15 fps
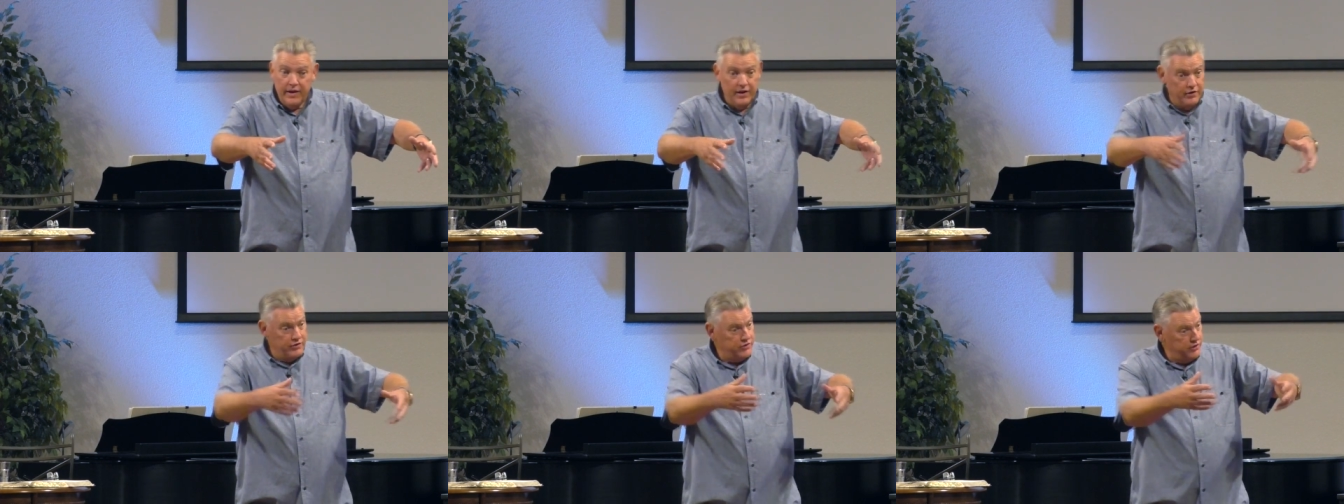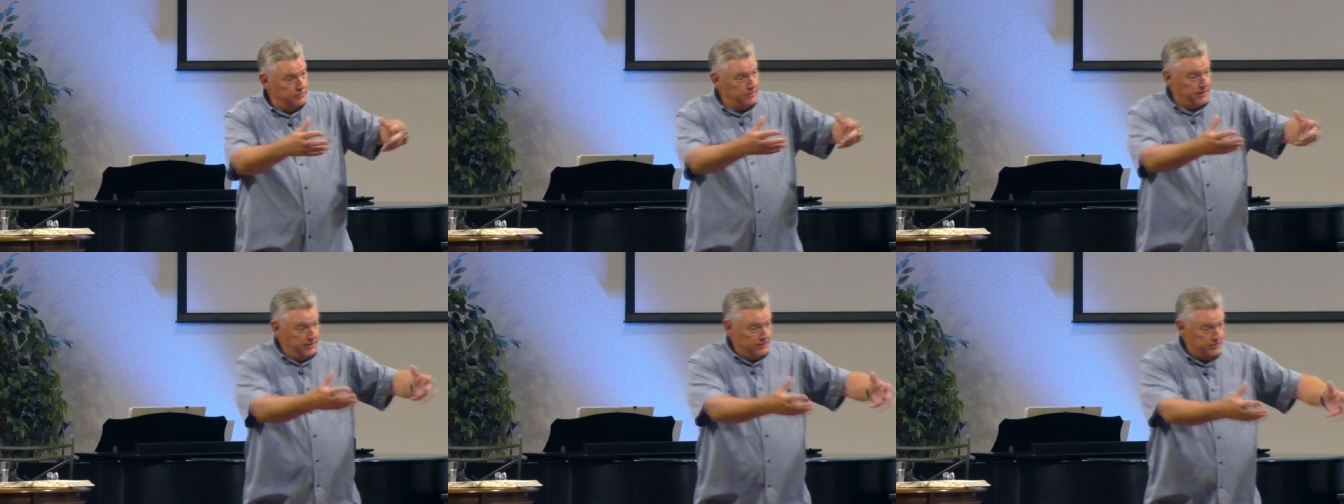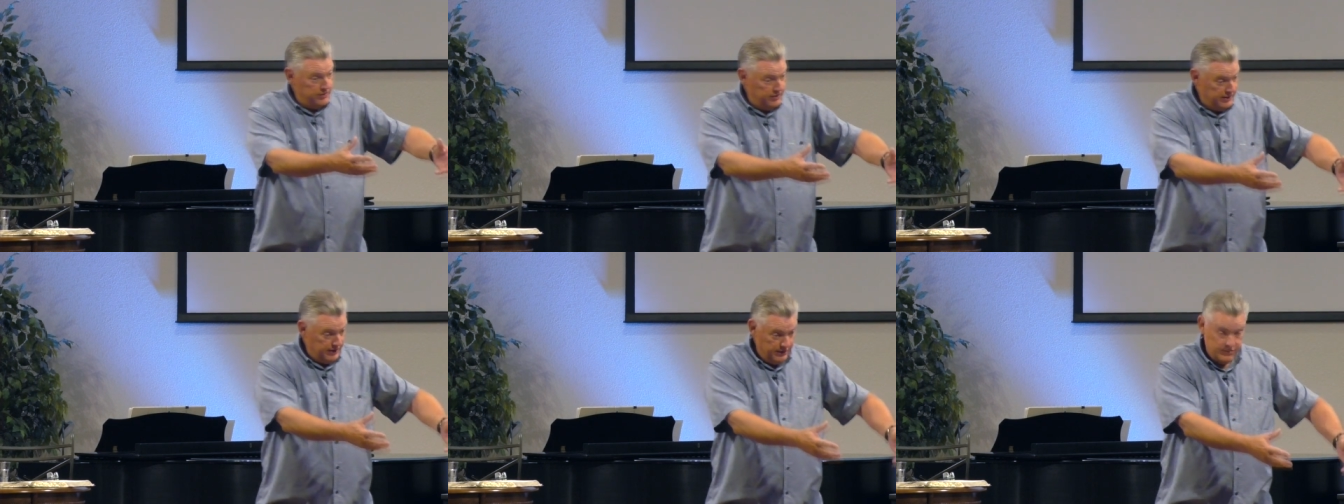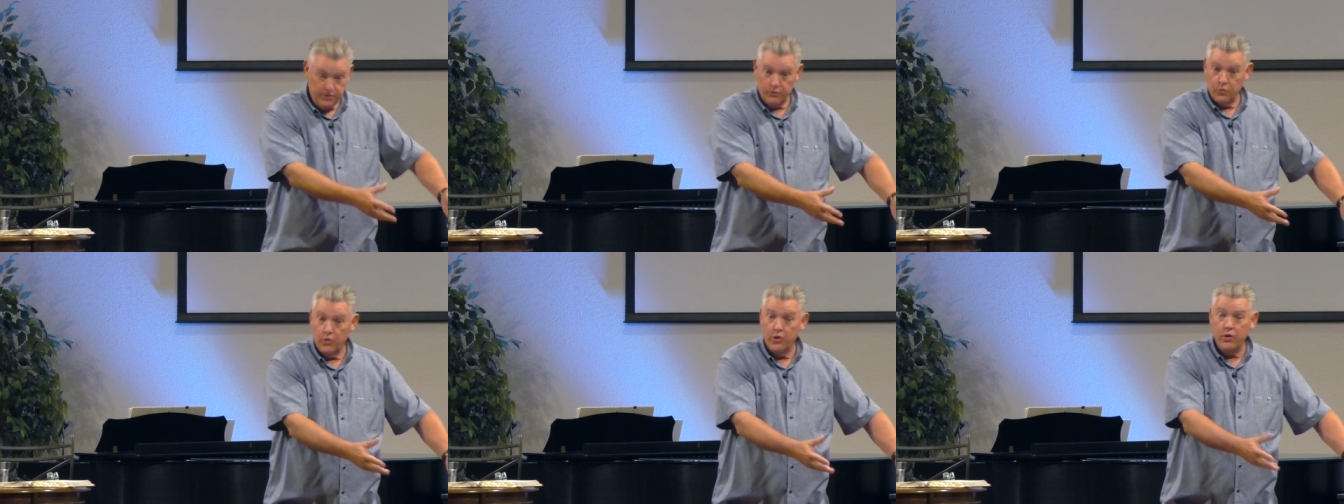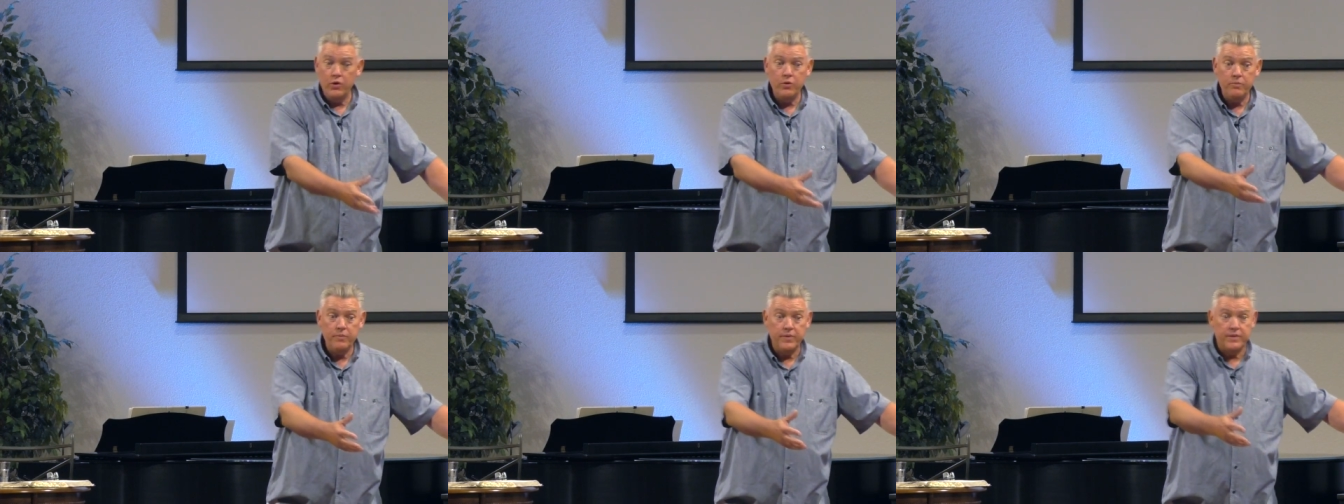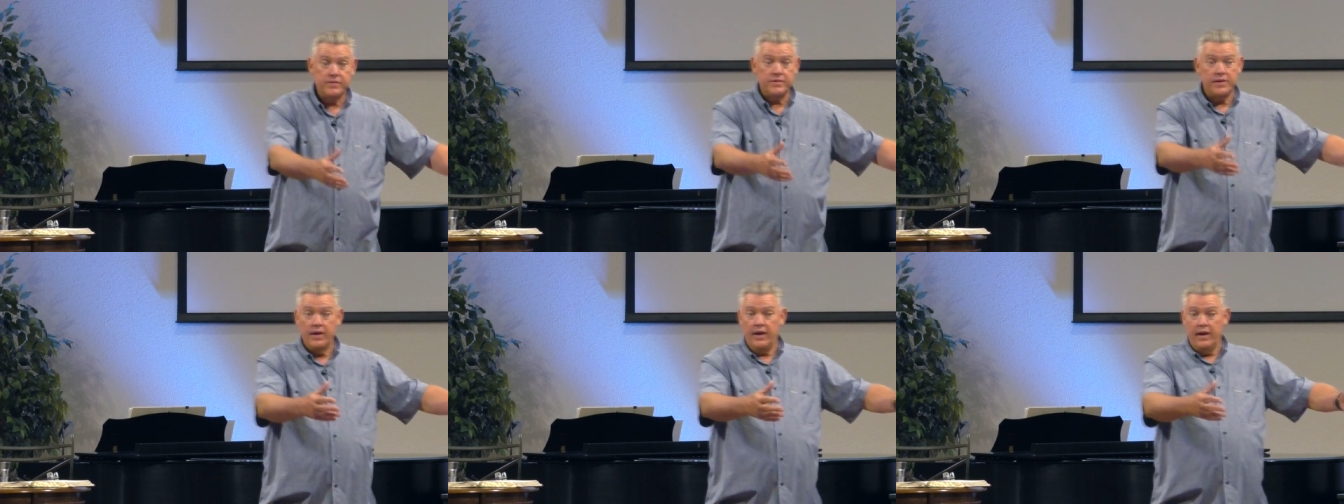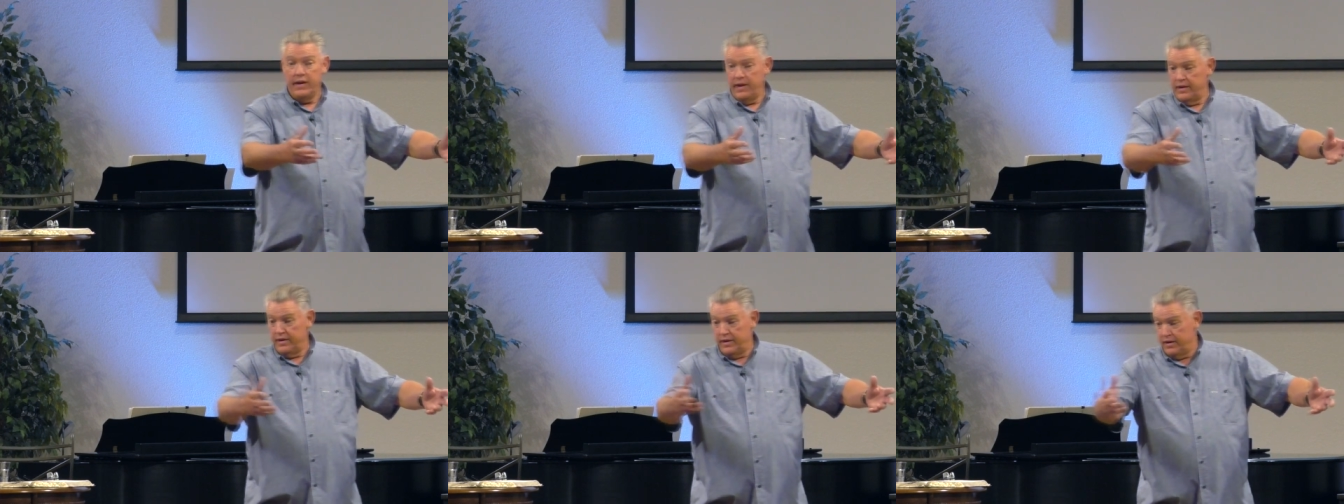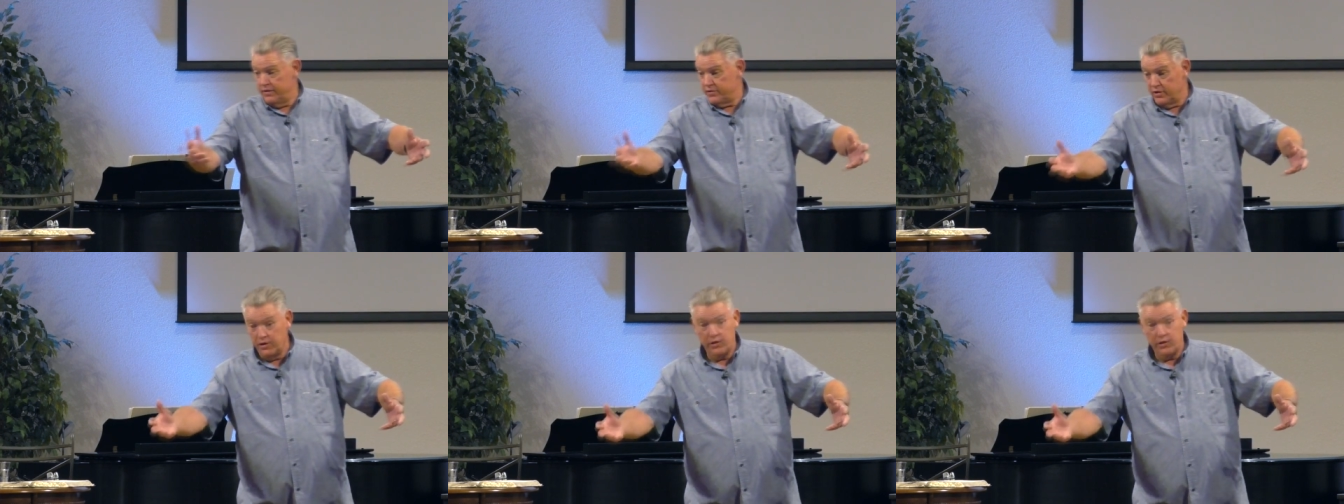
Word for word: Here's your, here's your, here's your room. This is, eh, here's your